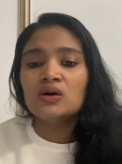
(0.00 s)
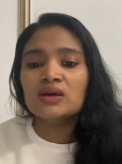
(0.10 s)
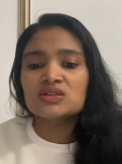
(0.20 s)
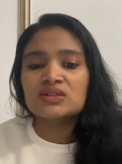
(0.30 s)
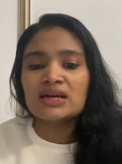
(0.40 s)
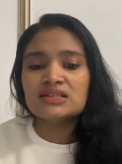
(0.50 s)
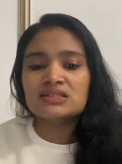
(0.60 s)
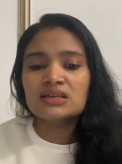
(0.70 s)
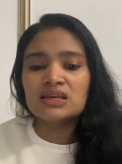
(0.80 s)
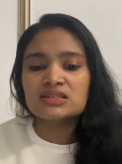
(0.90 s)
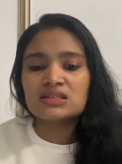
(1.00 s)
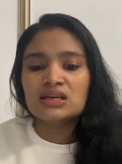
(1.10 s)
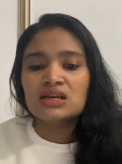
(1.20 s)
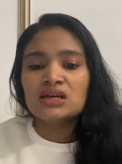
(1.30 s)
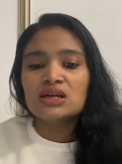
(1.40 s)
Okay, so that is the case.
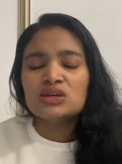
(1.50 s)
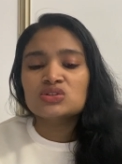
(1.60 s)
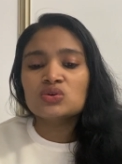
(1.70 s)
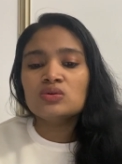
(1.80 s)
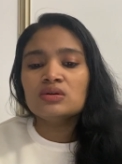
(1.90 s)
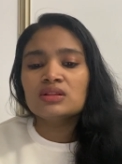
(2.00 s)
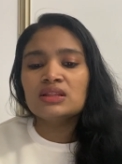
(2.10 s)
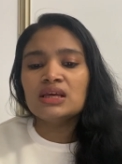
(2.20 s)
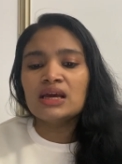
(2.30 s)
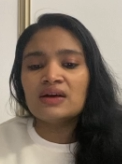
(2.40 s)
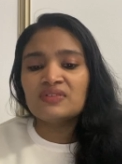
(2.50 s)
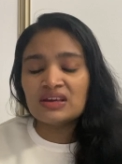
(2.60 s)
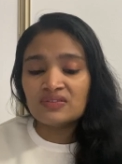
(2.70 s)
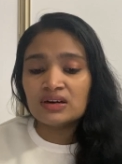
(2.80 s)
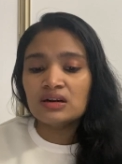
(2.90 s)
So they have
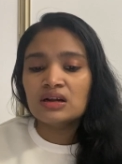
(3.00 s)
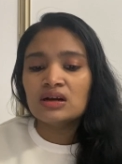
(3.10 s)
given